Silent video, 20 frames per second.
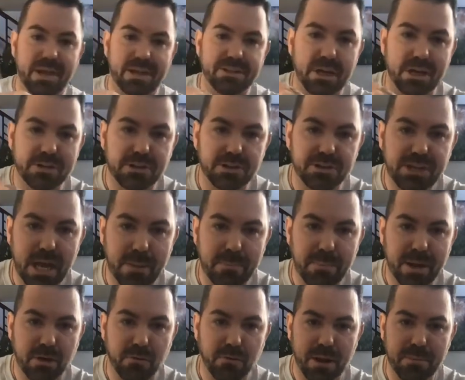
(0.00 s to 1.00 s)
Dr.
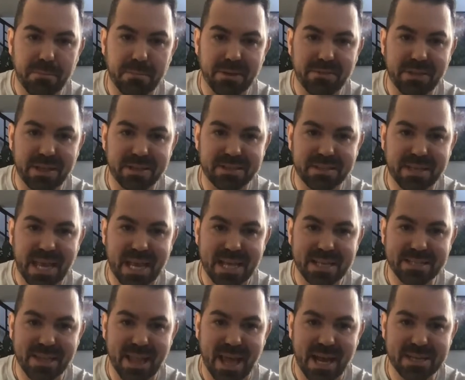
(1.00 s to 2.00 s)
Chapik read me these
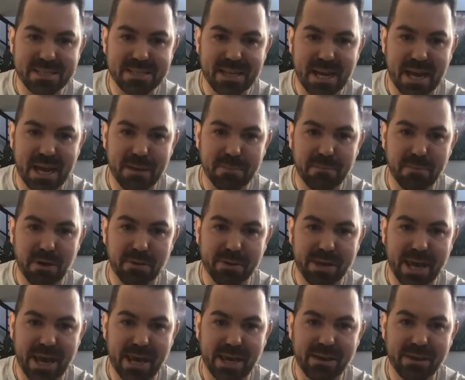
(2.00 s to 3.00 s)
scans last time,
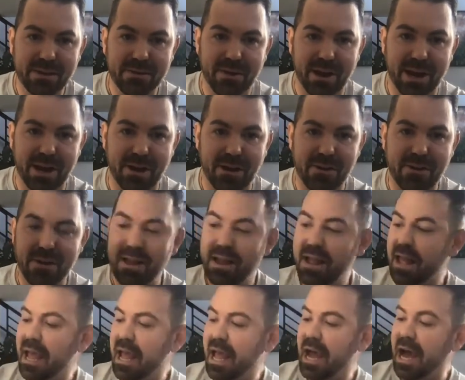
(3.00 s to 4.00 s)
okay, right here.
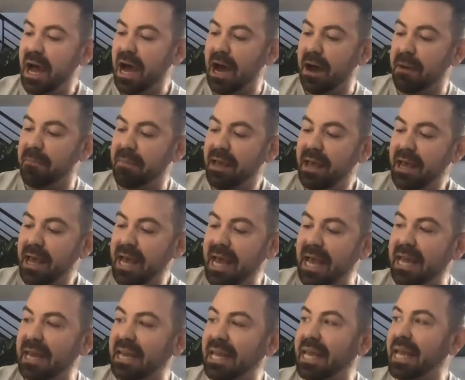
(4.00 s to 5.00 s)

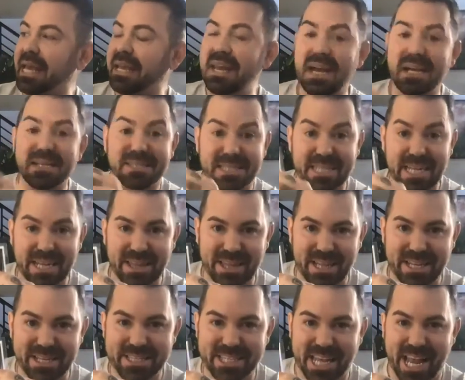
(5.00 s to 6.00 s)
And he had not seen
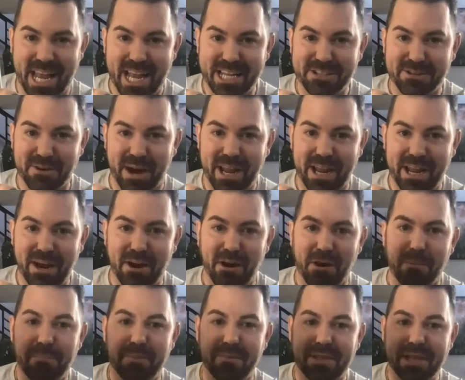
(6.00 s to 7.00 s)
these scans right
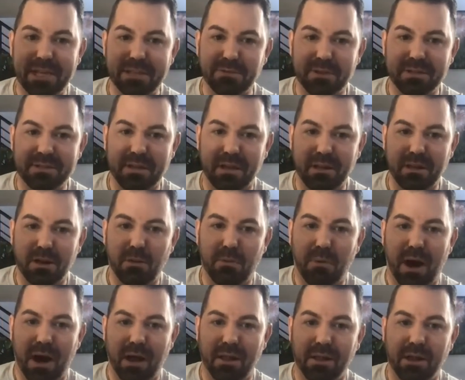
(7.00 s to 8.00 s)
here, but this was a little
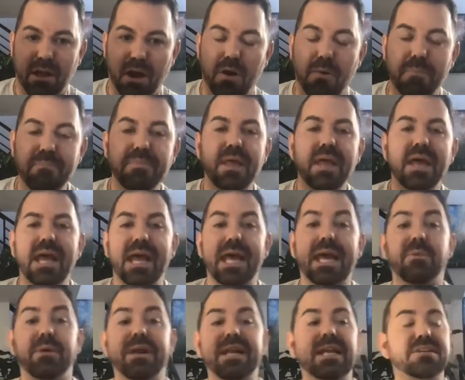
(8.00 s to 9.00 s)
while ago.
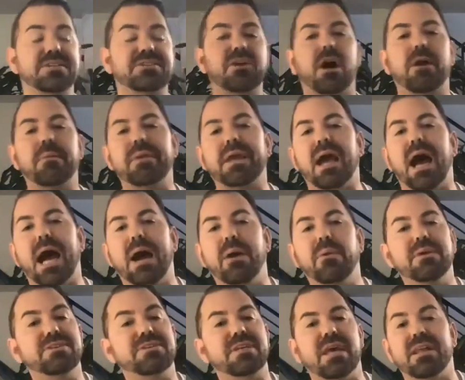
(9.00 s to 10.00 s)
And when he saw me, I
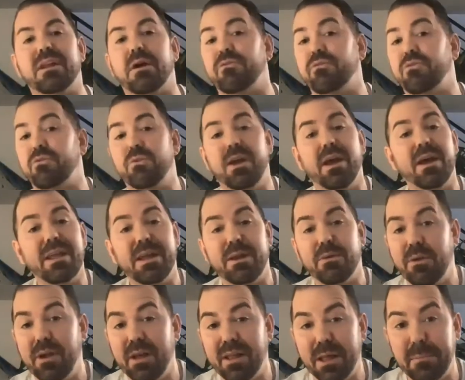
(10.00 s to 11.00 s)
was in a really,
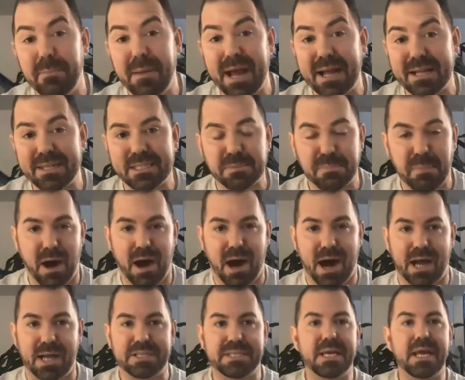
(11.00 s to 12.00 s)
really bad
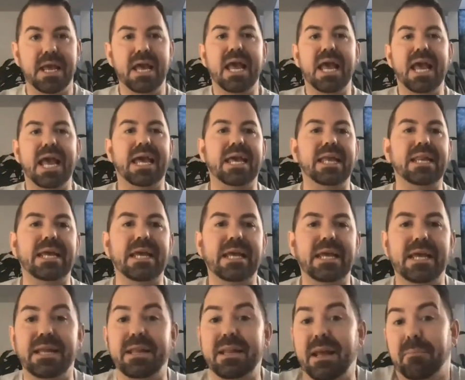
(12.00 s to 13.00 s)
spot.
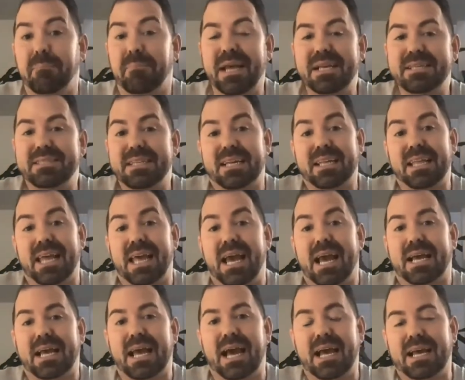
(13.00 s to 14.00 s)
And basically,
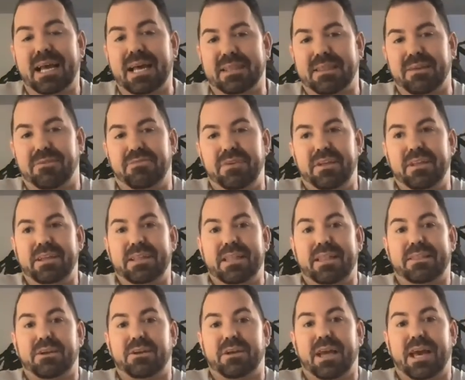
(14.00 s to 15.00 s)
I kind of got the feeling
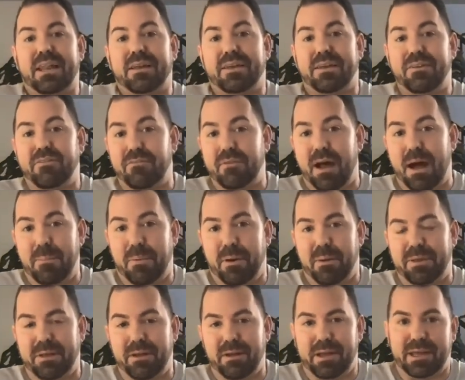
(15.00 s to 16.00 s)
that they're kind of giving up
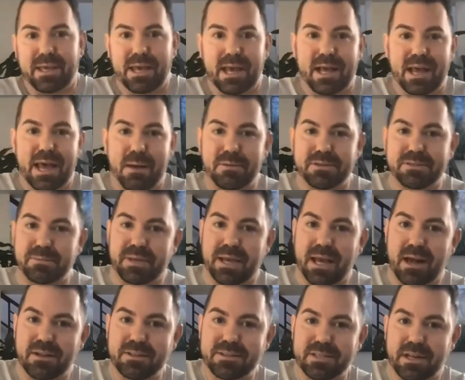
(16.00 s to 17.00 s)
on me. They're like, "Yeah, how about some
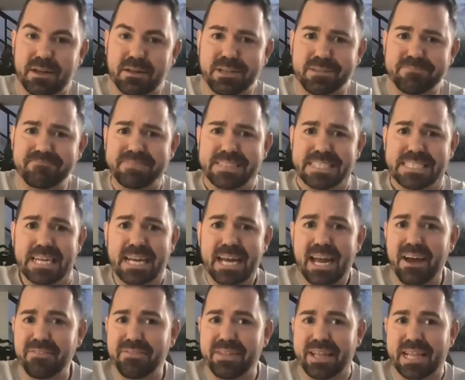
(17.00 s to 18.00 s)
counseling?" I was like,
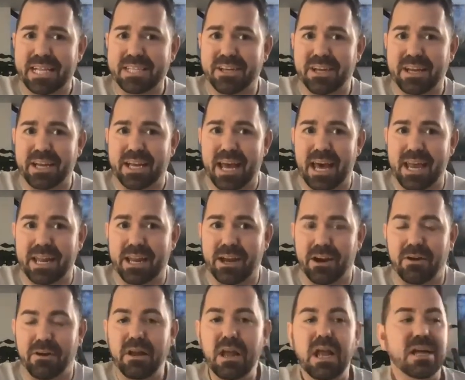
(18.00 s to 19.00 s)
"I don't think that's going to cut it
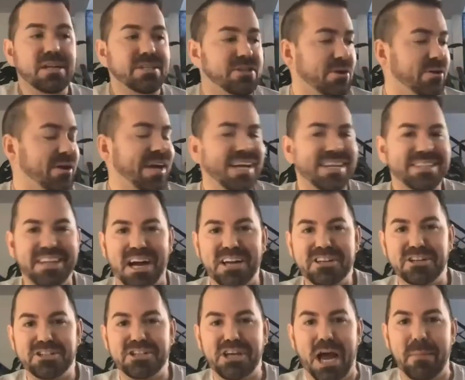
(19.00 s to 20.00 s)
here." So
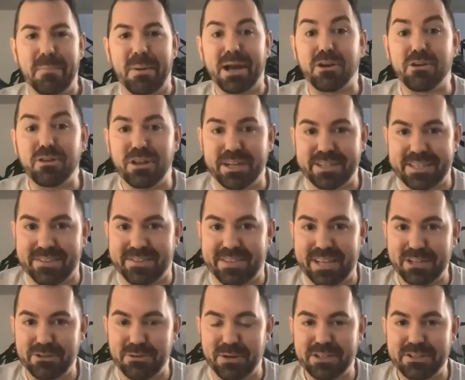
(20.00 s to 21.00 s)
Dr. Chapik looked at
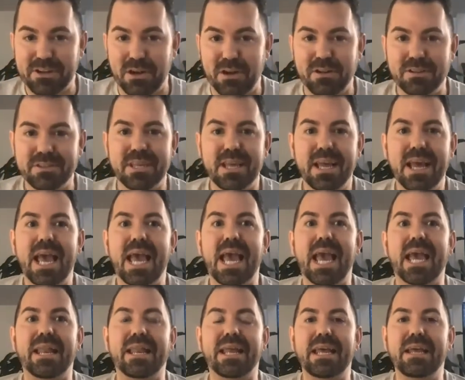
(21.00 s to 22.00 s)
these results,
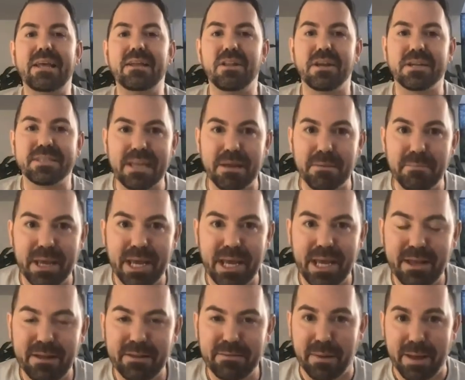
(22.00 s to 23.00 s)
and he looked at
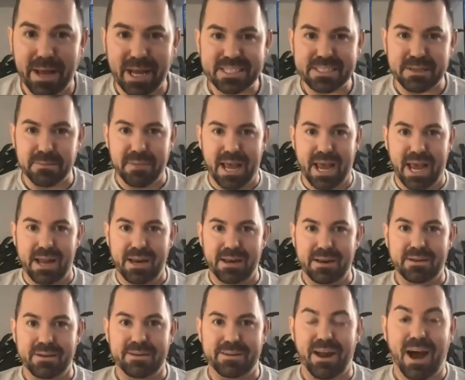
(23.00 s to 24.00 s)
me man to
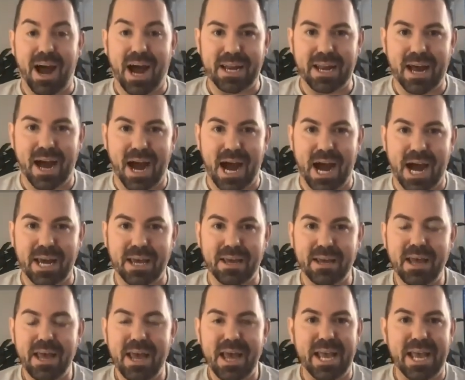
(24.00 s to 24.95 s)
man, eye to eye.